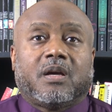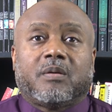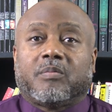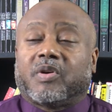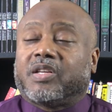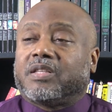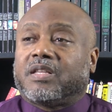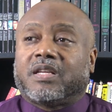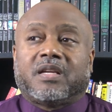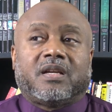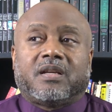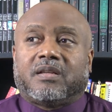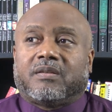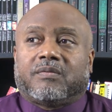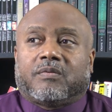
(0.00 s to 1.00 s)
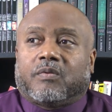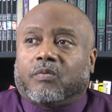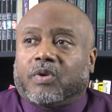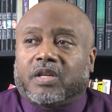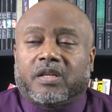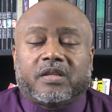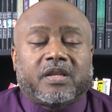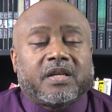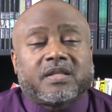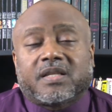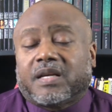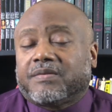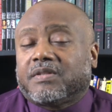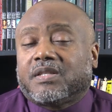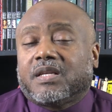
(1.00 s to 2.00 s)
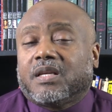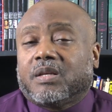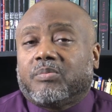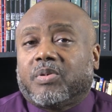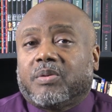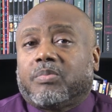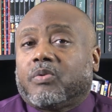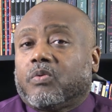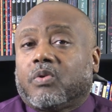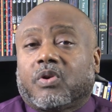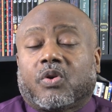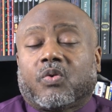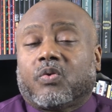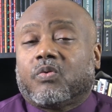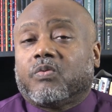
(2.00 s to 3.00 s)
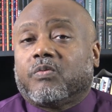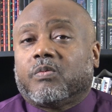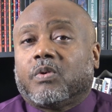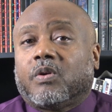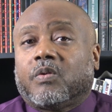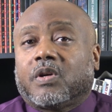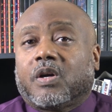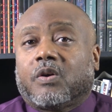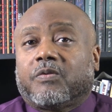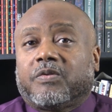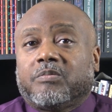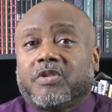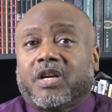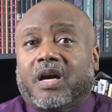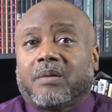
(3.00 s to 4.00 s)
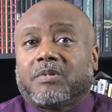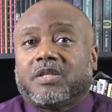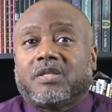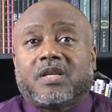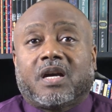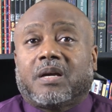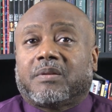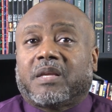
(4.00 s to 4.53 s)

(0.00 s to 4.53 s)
But then one of the things I've seen, people will go will go from job to job.